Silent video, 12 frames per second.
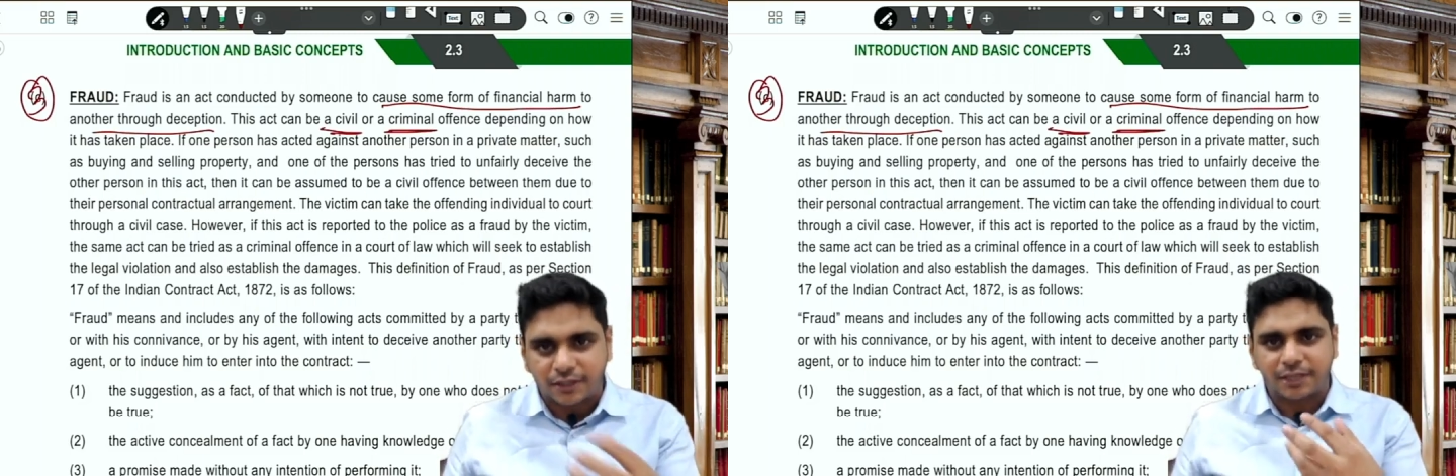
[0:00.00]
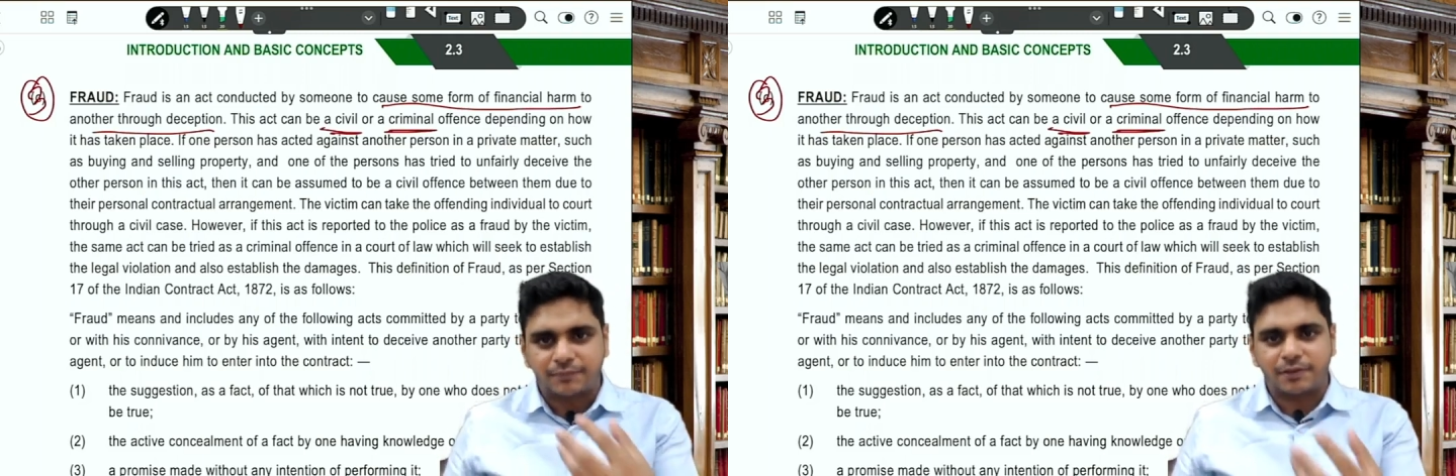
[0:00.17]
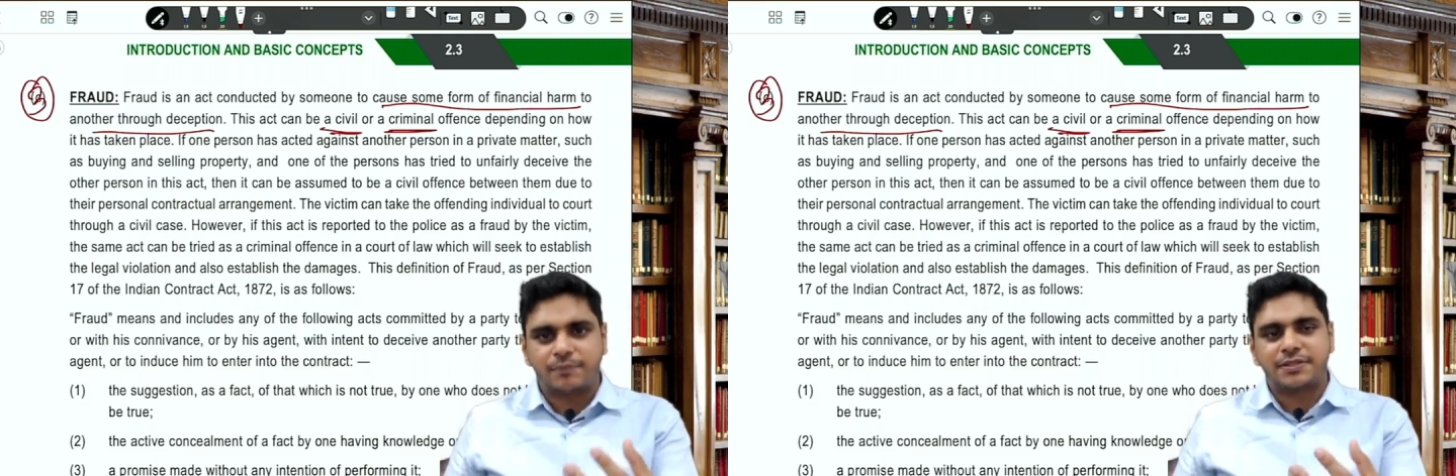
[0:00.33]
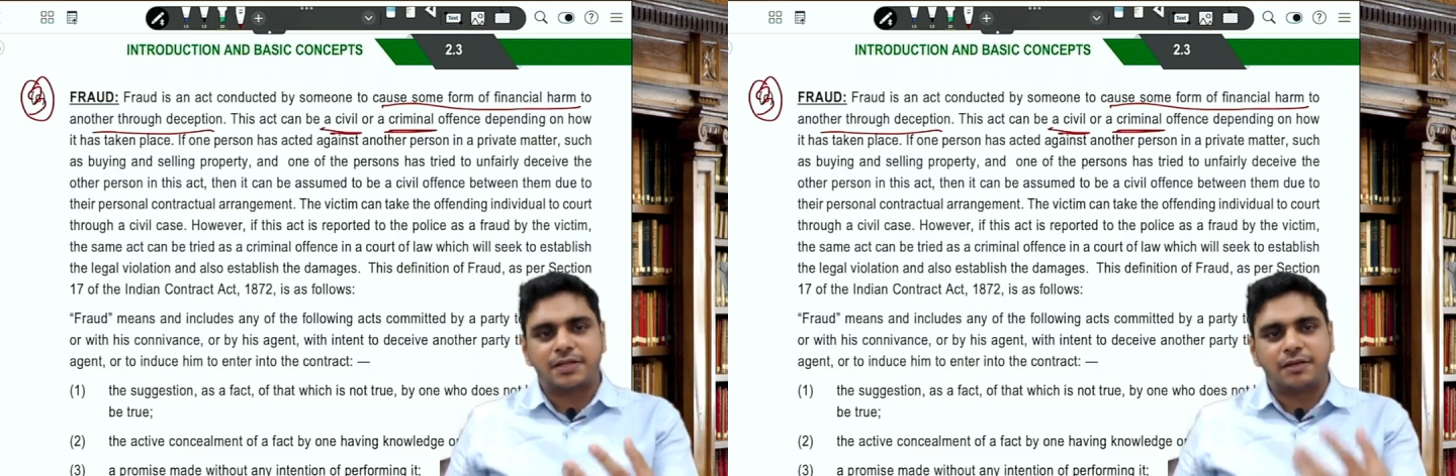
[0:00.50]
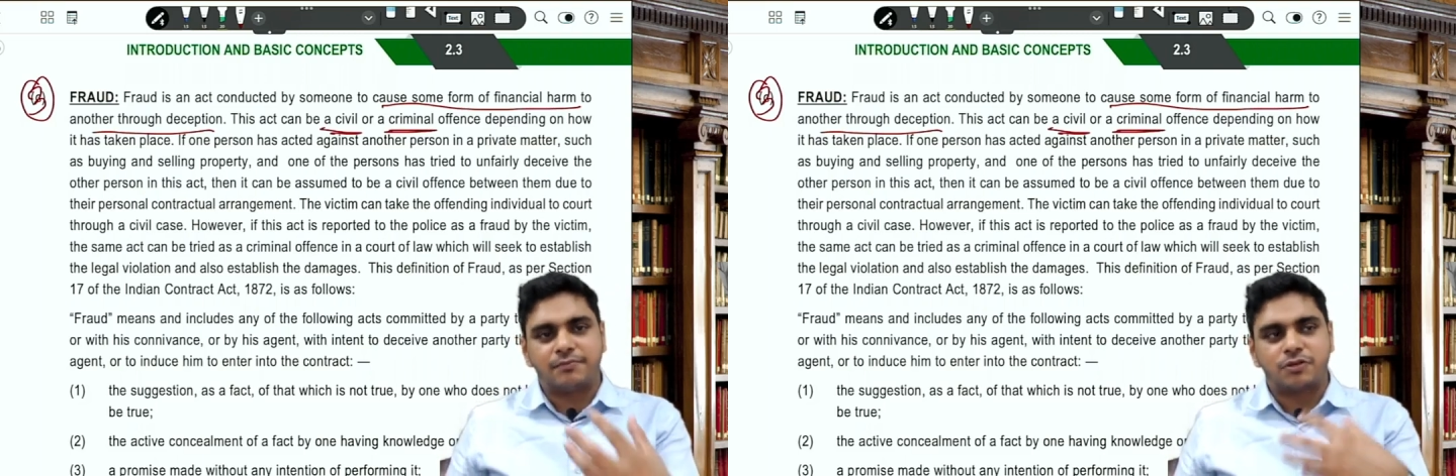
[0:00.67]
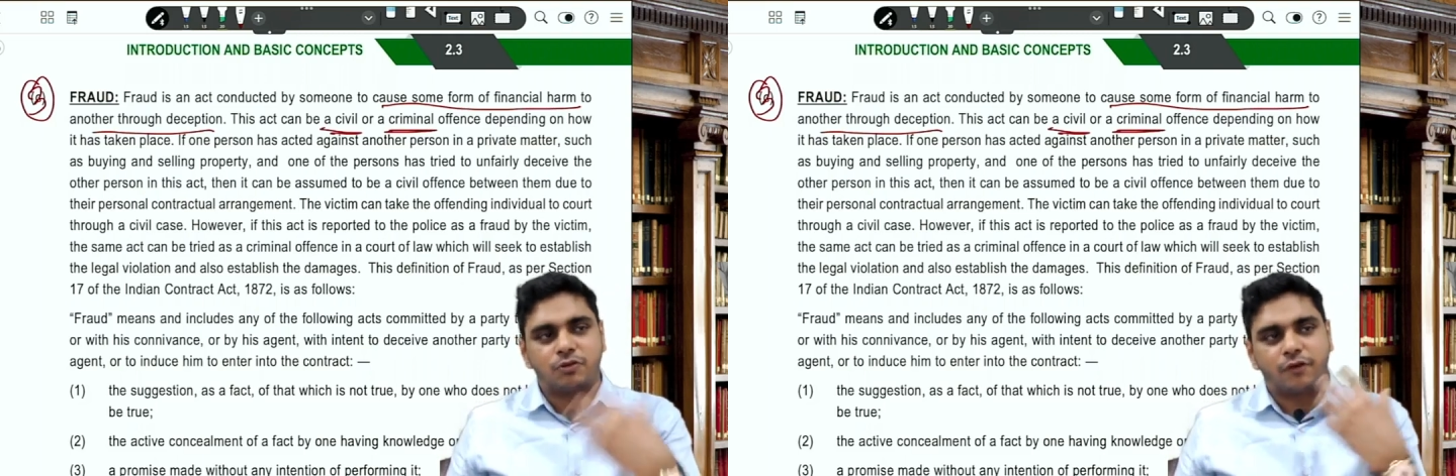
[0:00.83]
Criminal basically
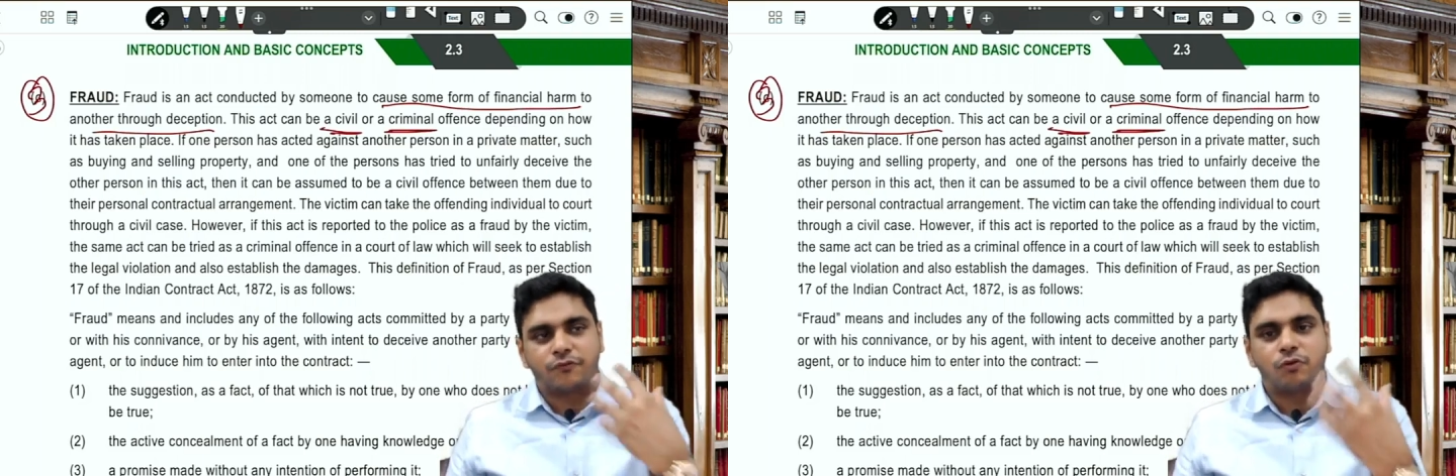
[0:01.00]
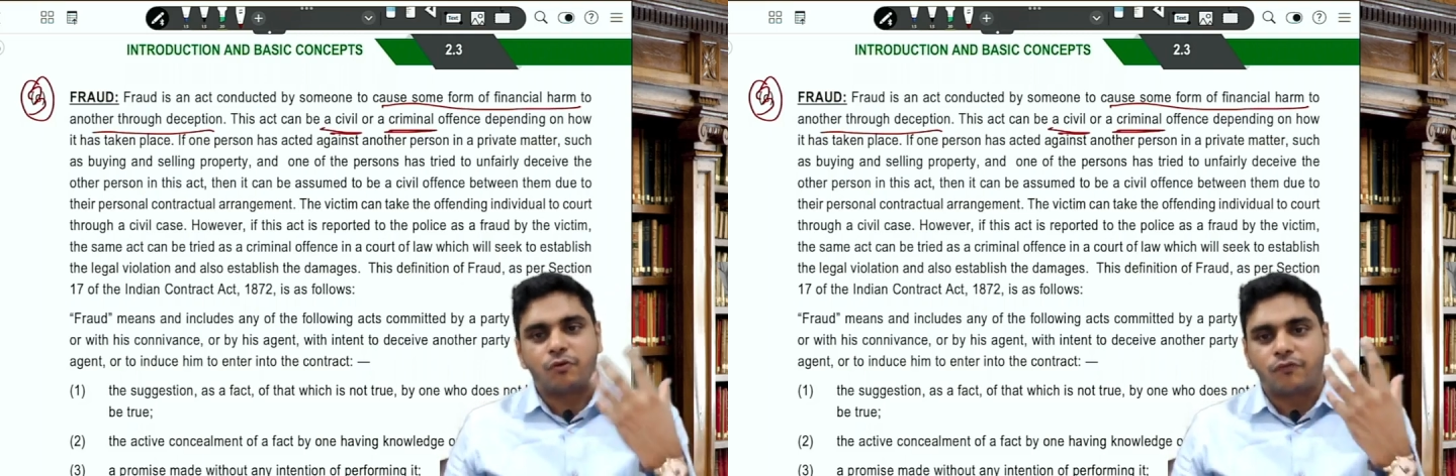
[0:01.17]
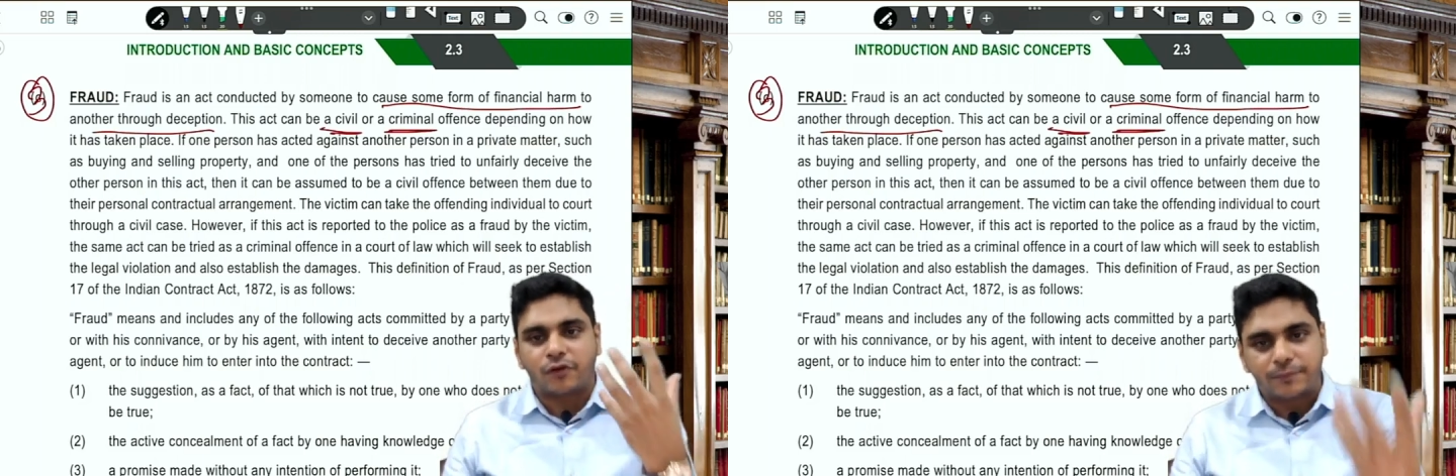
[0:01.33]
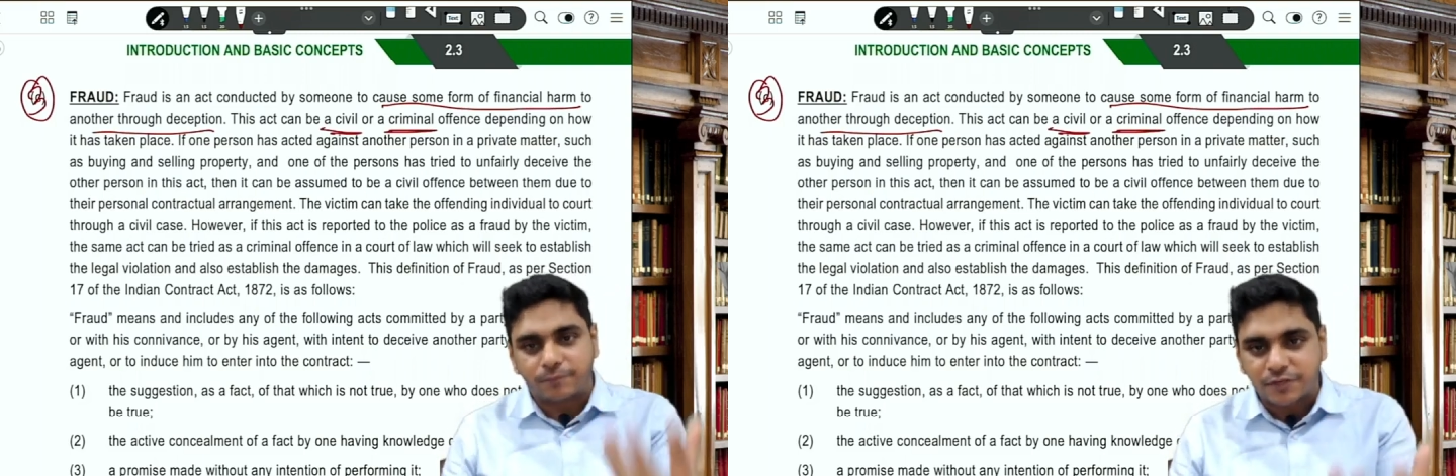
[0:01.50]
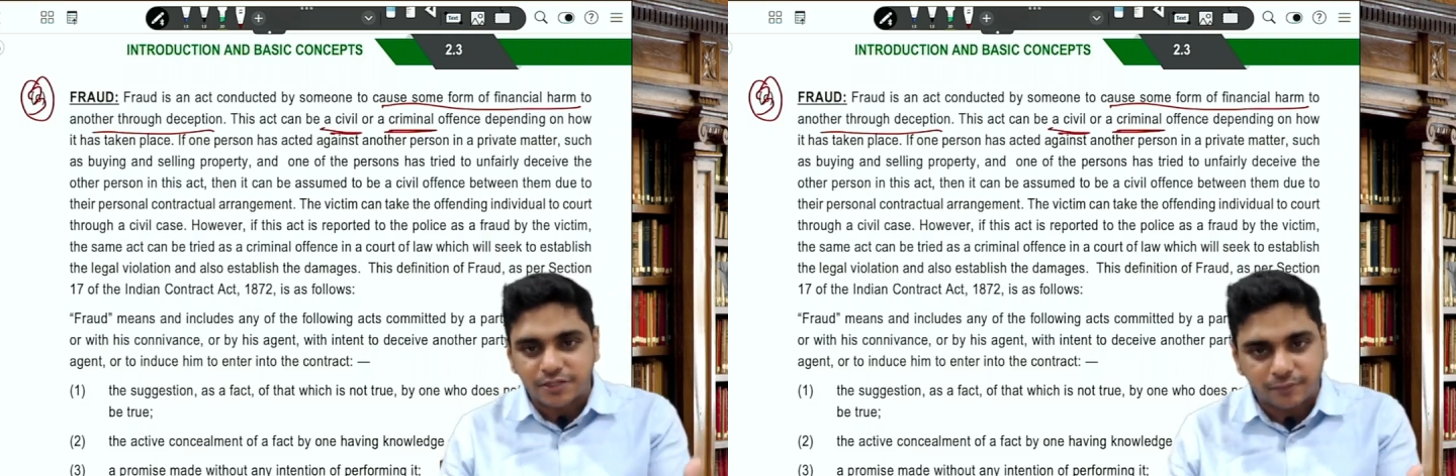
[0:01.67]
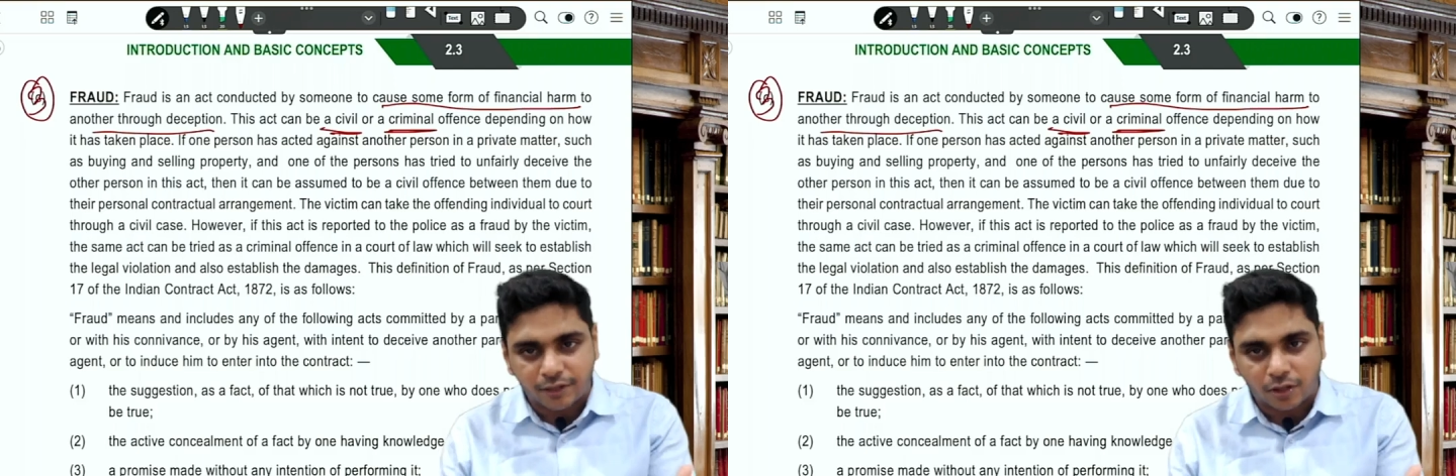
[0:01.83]
means you have to go for
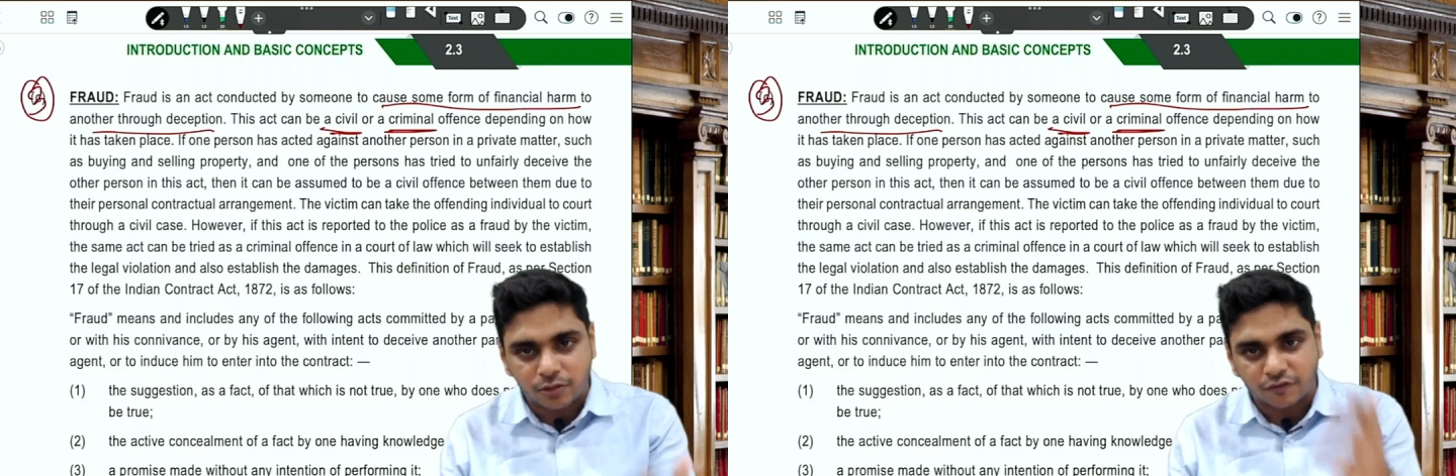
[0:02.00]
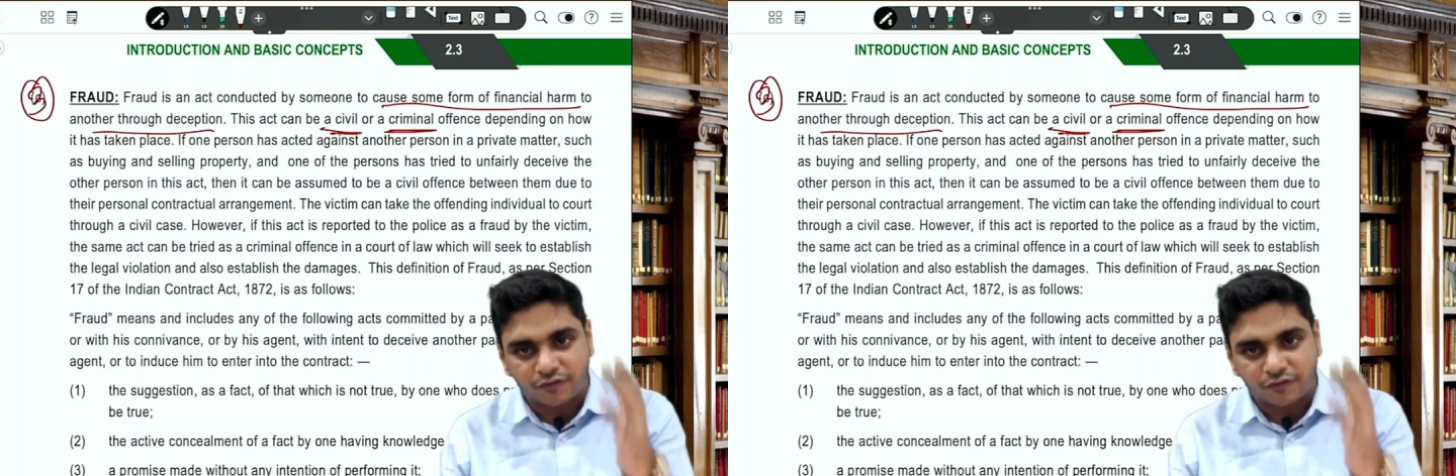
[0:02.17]
imprisonment also,